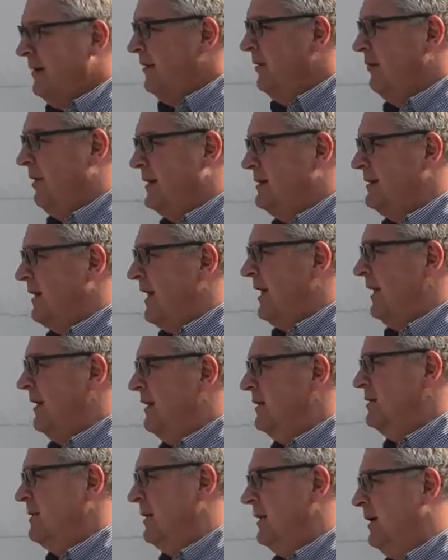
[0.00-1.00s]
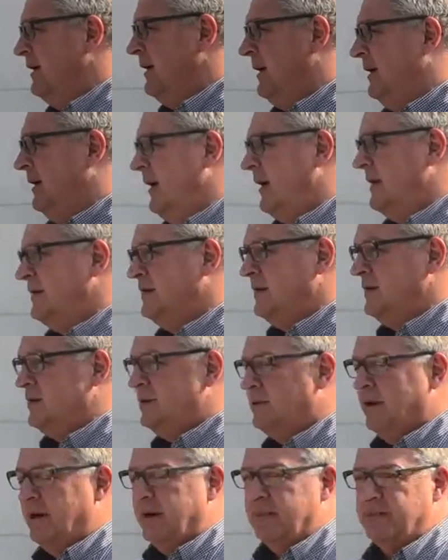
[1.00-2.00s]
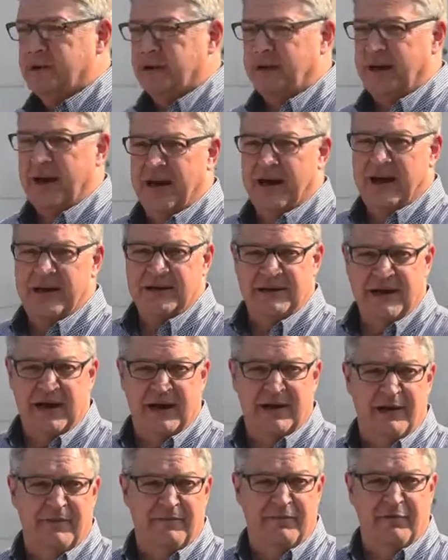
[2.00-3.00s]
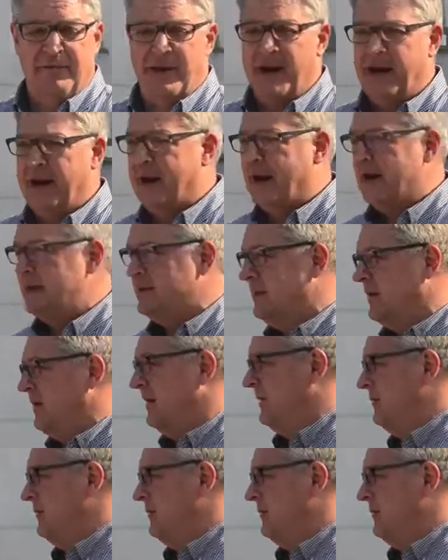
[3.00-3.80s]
Grace College and, and Lakes and Streams, and I got to stand up for my guys. Uh,